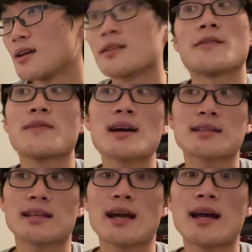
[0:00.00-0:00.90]
the
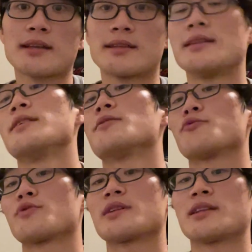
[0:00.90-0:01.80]
fact that I didn't
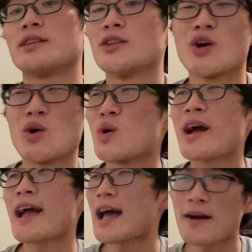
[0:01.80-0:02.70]
really know
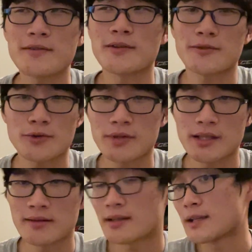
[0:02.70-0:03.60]
half of the
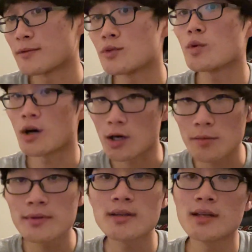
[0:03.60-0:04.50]
13s and even
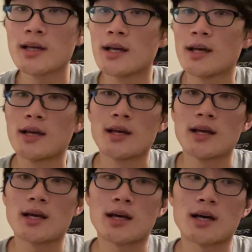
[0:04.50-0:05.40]
12s
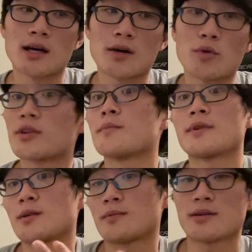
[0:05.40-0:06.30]
was a
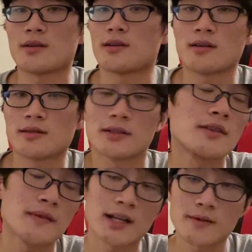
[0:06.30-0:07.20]
bit of a
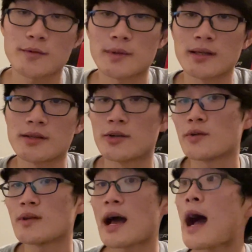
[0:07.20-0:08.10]
disadvantage for me.
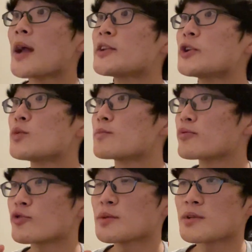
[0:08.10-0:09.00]
I knew
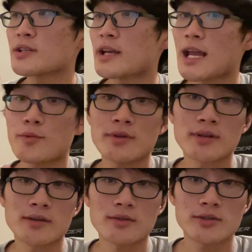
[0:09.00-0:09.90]
pretty much every
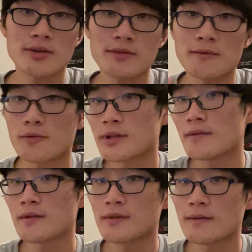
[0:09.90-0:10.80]
single chart in
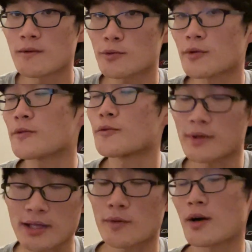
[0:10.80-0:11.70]
14, 15 folders
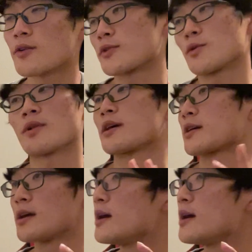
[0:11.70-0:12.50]
really well. So like